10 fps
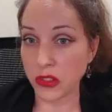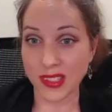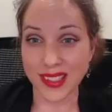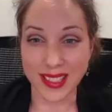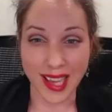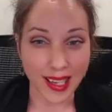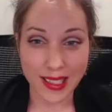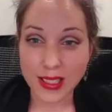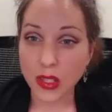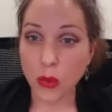design
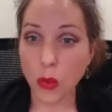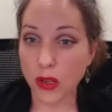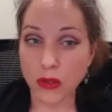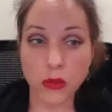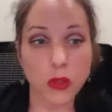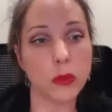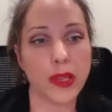is so wonderful,